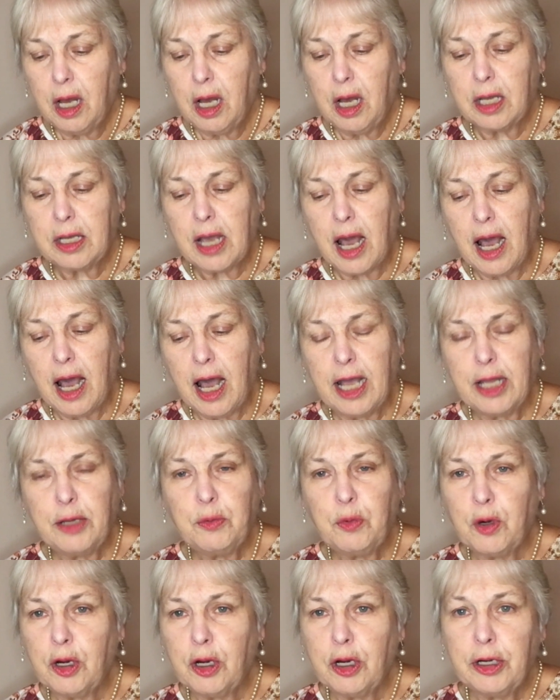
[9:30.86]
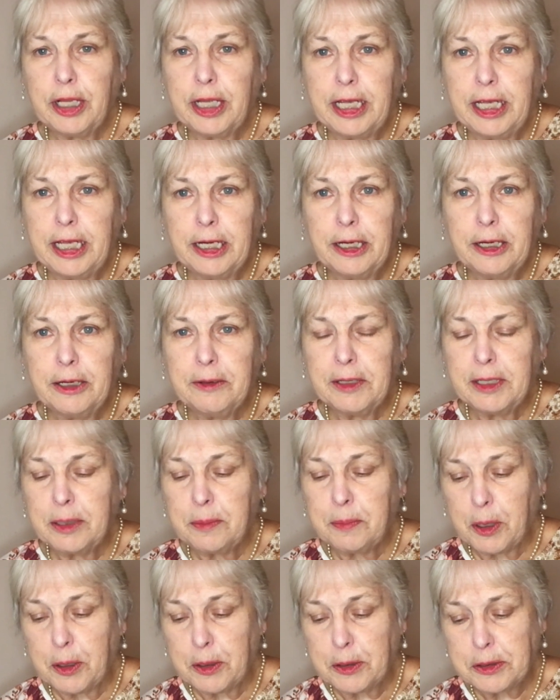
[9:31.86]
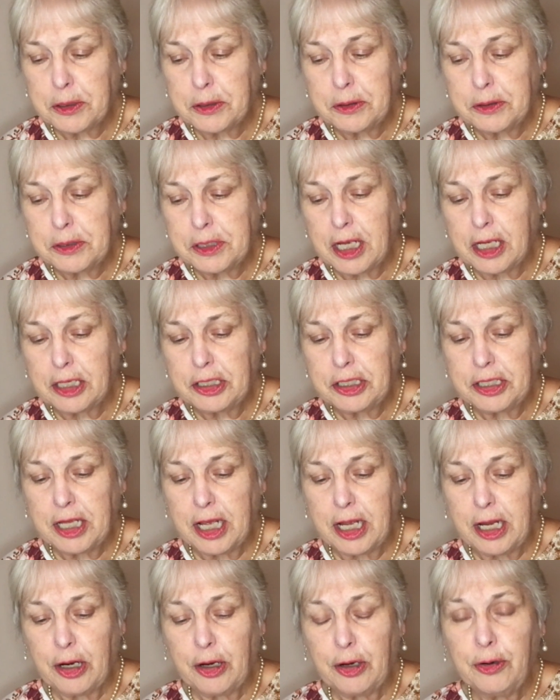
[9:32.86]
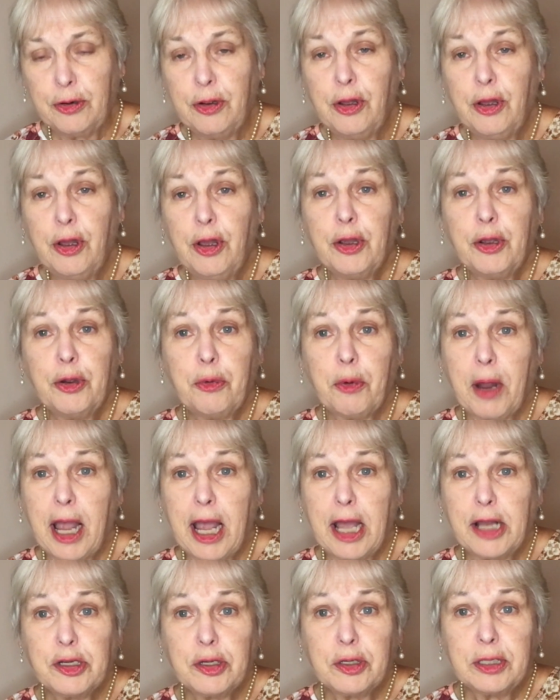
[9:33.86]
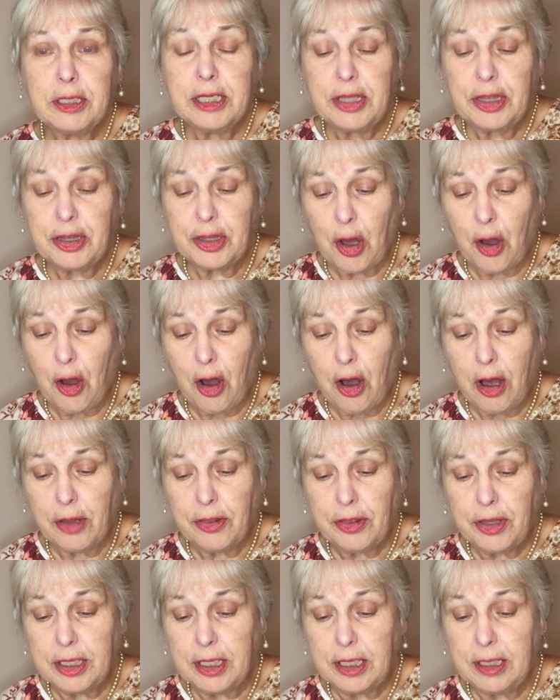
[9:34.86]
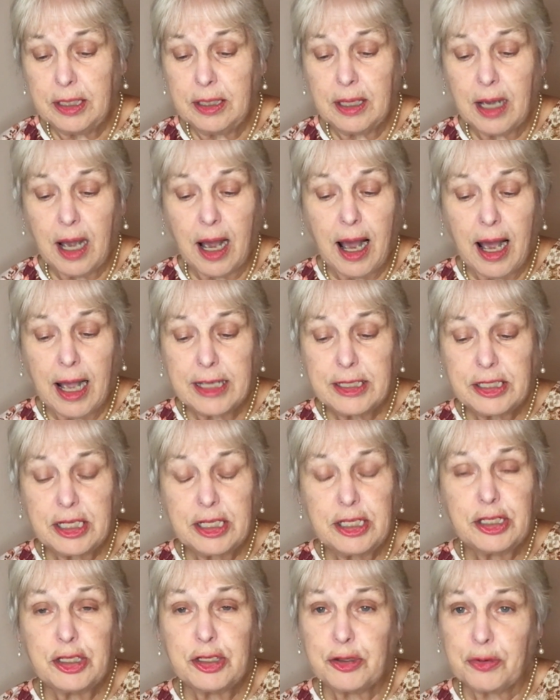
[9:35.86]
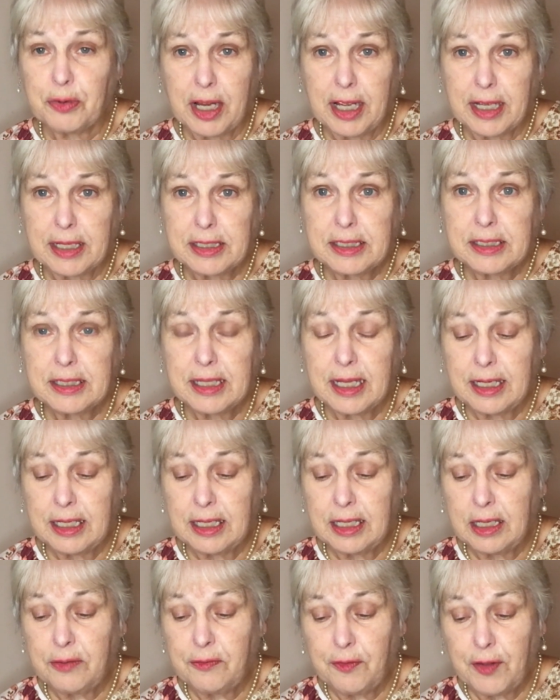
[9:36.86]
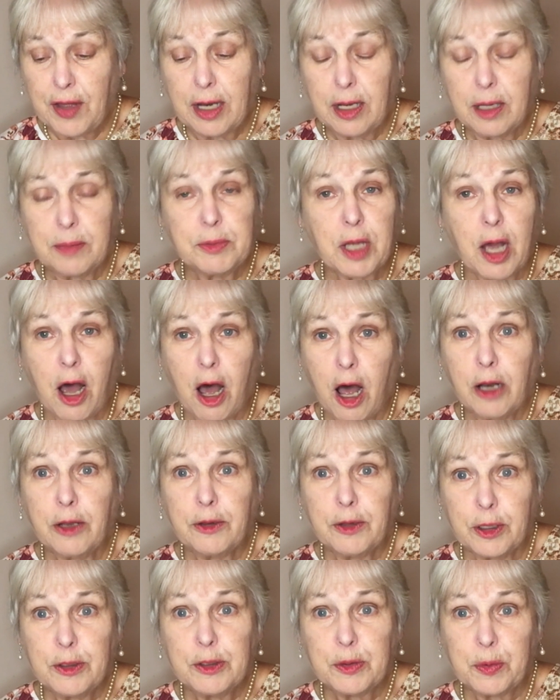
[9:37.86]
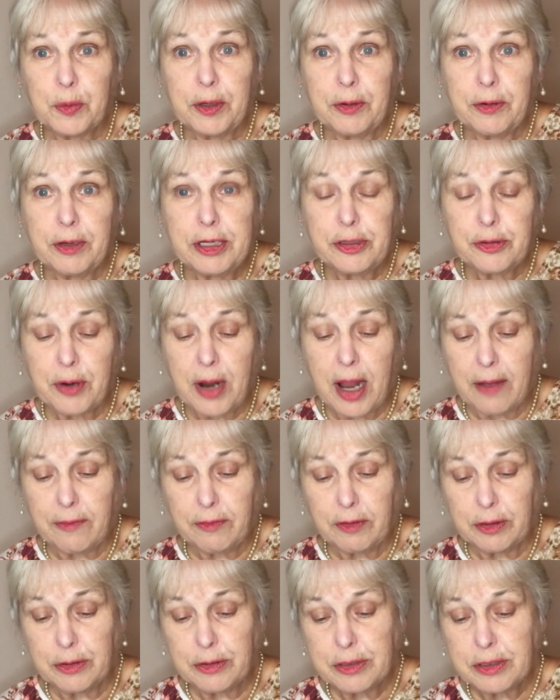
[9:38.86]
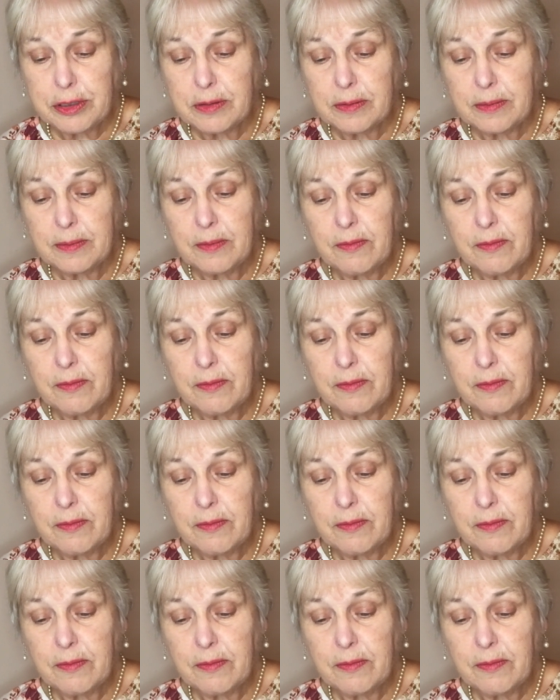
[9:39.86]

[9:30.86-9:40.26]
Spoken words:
a kind word here and a personal touch there, gradually thawed the icy stress that had enveloped all of those weary travelers.